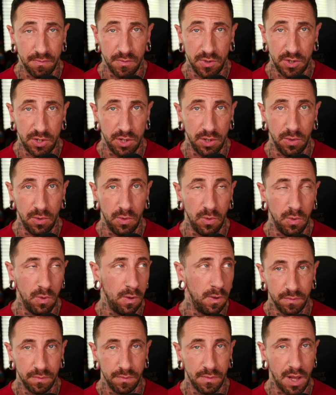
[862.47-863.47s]

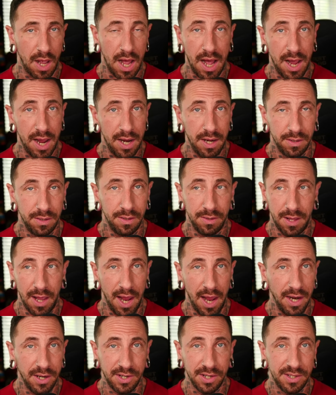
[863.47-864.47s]
to hide the
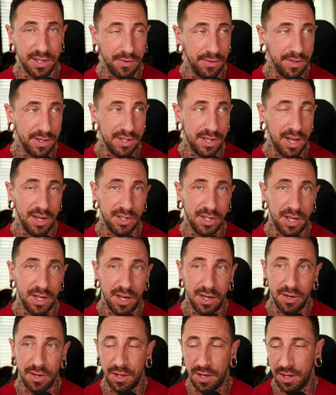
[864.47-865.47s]
ancient
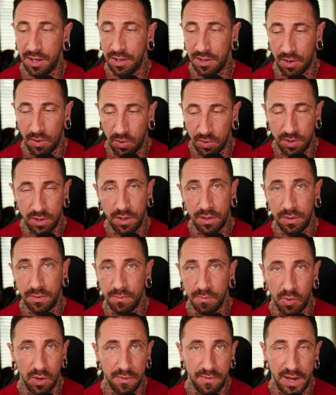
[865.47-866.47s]
civilization or the older,
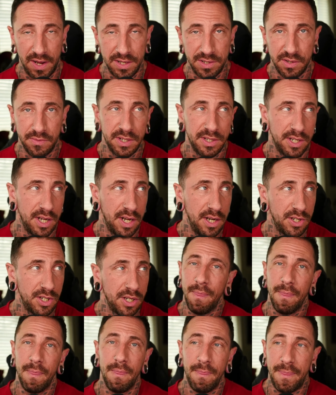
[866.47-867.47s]
more advanced
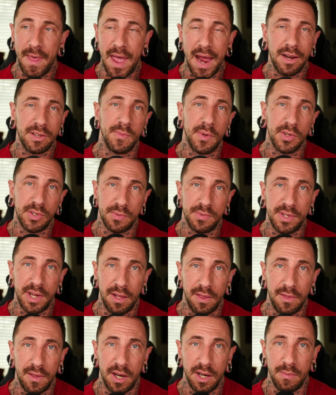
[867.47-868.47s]
civilization, that is the most
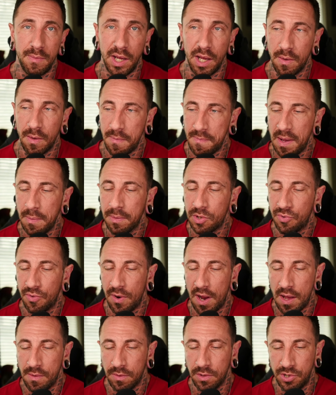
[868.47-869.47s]
upsetting thing to me. I mean, people
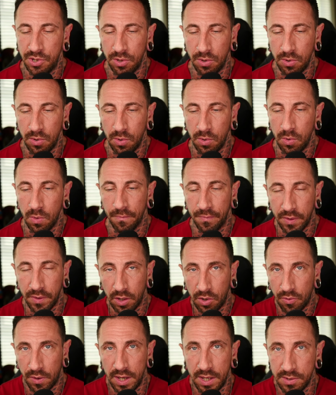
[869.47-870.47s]
travel to
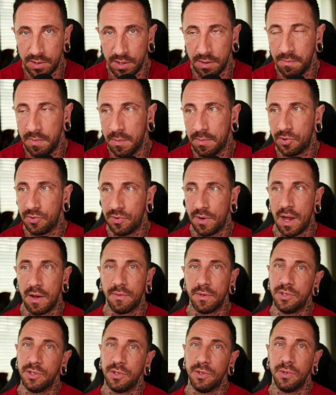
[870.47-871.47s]
Greece and people
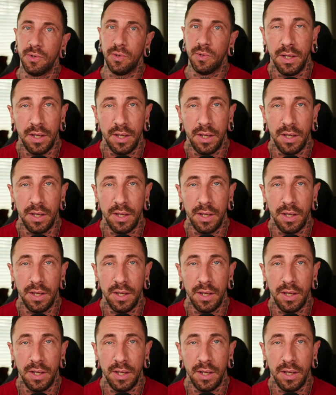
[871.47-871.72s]
travel to